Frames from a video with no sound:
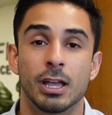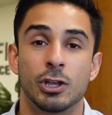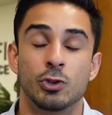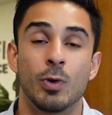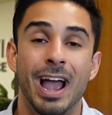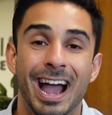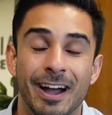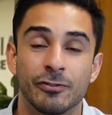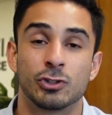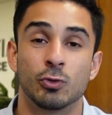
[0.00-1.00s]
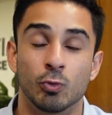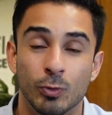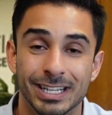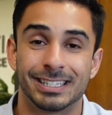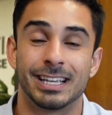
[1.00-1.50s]
you have to
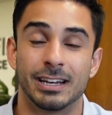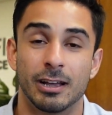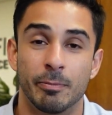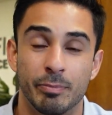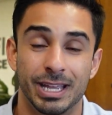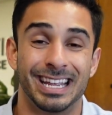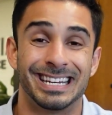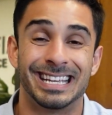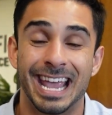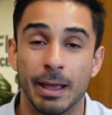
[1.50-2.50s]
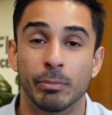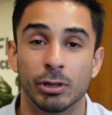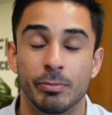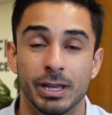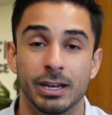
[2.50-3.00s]
risk it a bit and
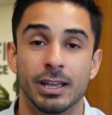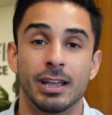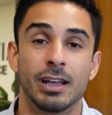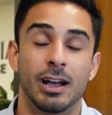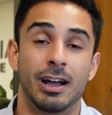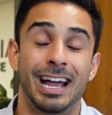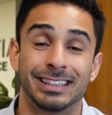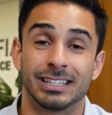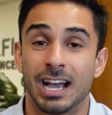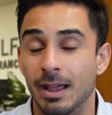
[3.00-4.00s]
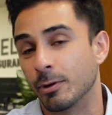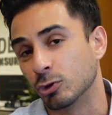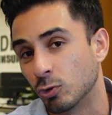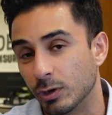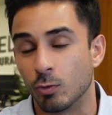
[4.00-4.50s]
gamble a bit. At the time, I
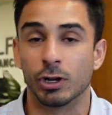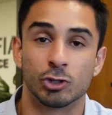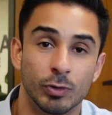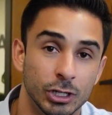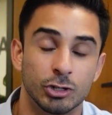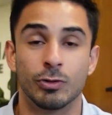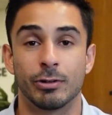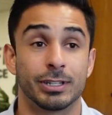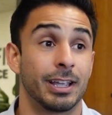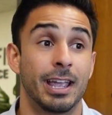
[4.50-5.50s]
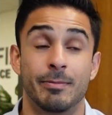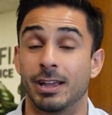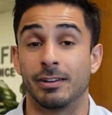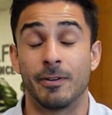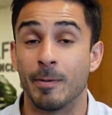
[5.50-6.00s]
was 21, 22. I was like, hey
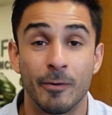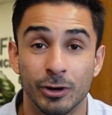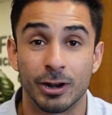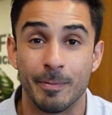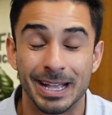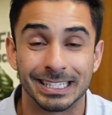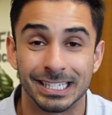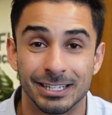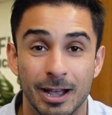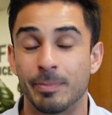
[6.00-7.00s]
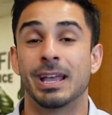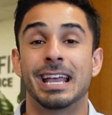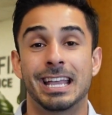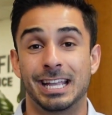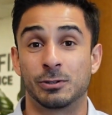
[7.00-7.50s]
man, if I'm ever gonna mess this up,
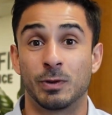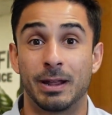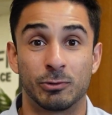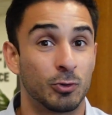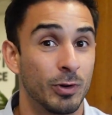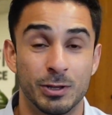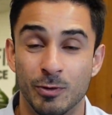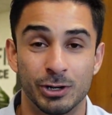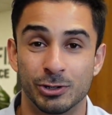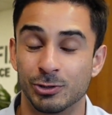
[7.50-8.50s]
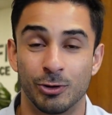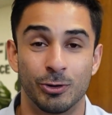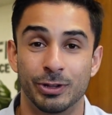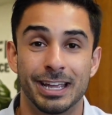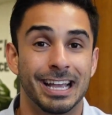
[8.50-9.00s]
it's when I'm 21 years
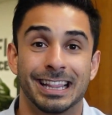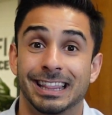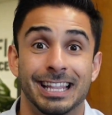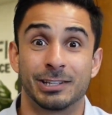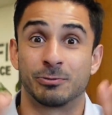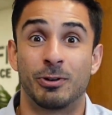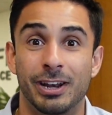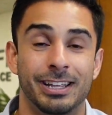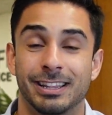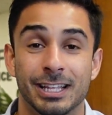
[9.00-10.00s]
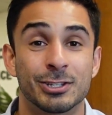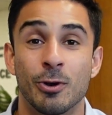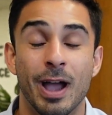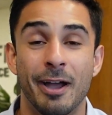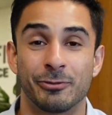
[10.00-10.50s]
old. Let's run it. Let's
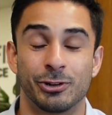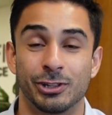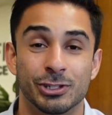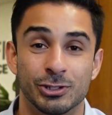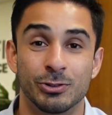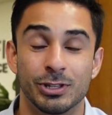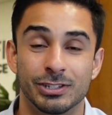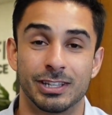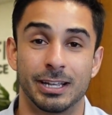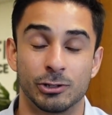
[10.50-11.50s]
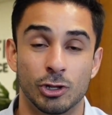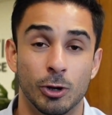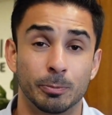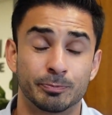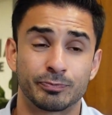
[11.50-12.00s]
go after it. Let's do this thing. So